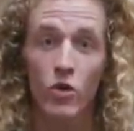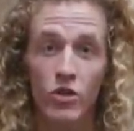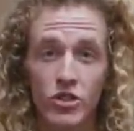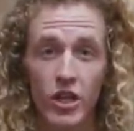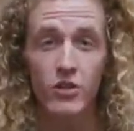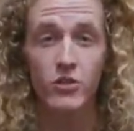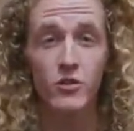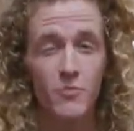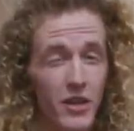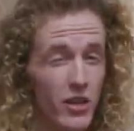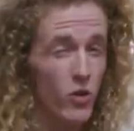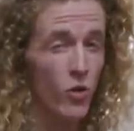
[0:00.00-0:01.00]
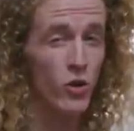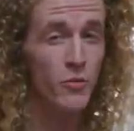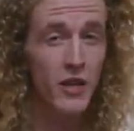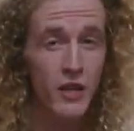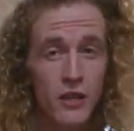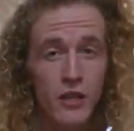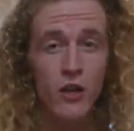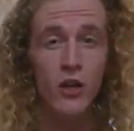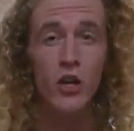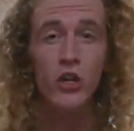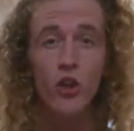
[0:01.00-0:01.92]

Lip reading: world changers, but in order to be a leader,